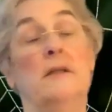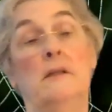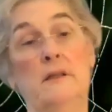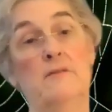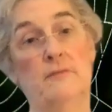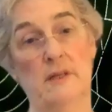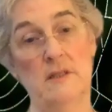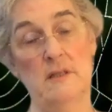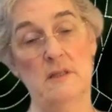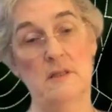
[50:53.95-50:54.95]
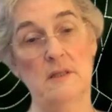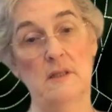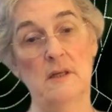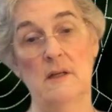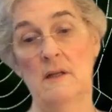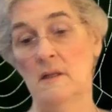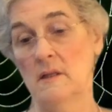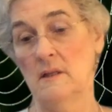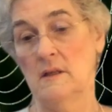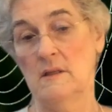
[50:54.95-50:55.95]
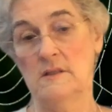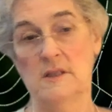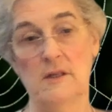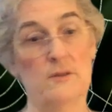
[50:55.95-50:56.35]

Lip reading: link fence, and